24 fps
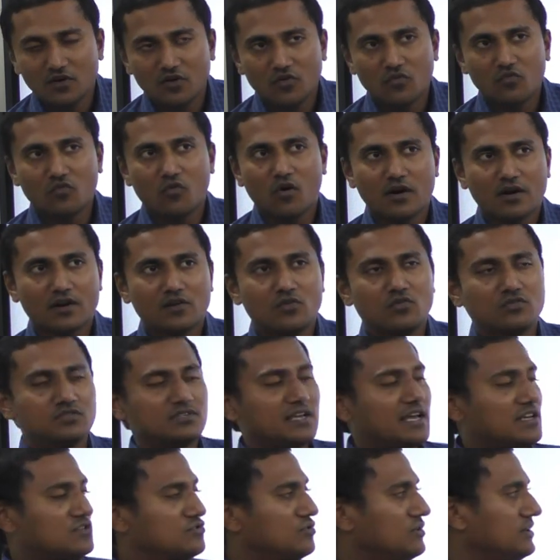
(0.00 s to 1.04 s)
Water. No,
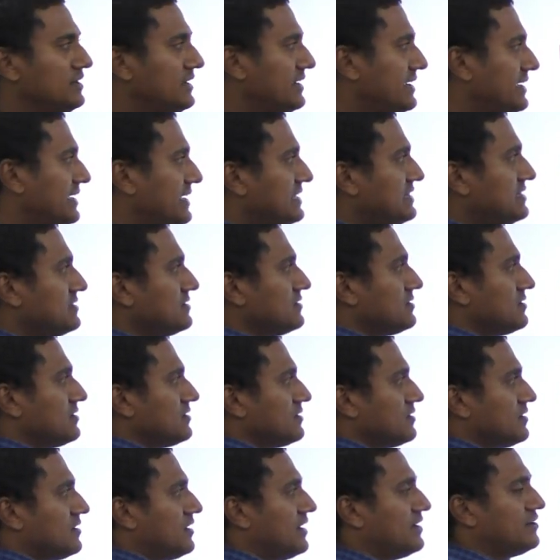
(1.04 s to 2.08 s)
see, actually,
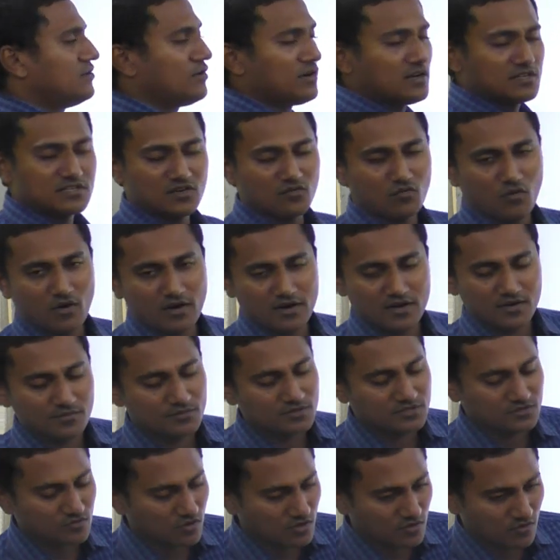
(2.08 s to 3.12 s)
I don't understand. Water
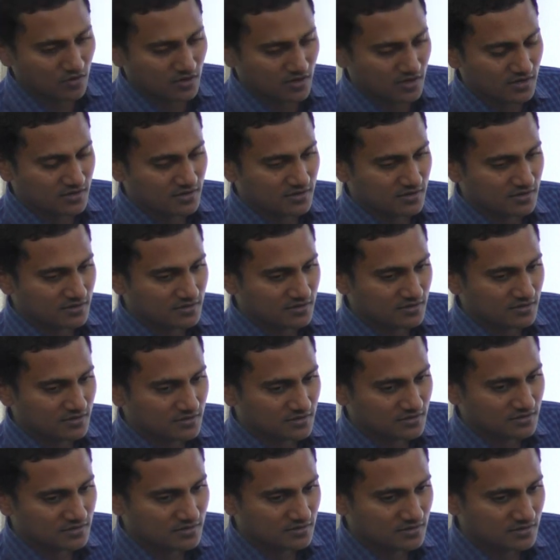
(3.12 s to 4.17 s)
means what water?
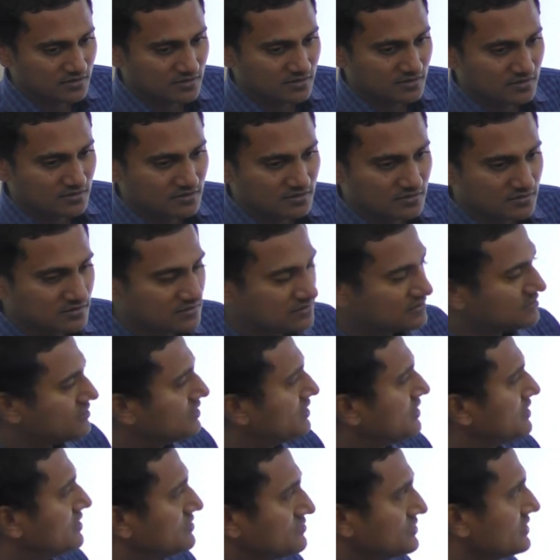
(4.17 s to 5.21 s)

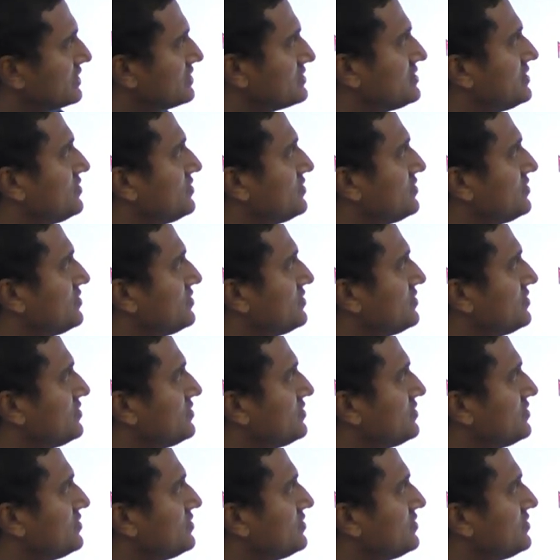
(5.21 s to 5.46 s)
Ocean.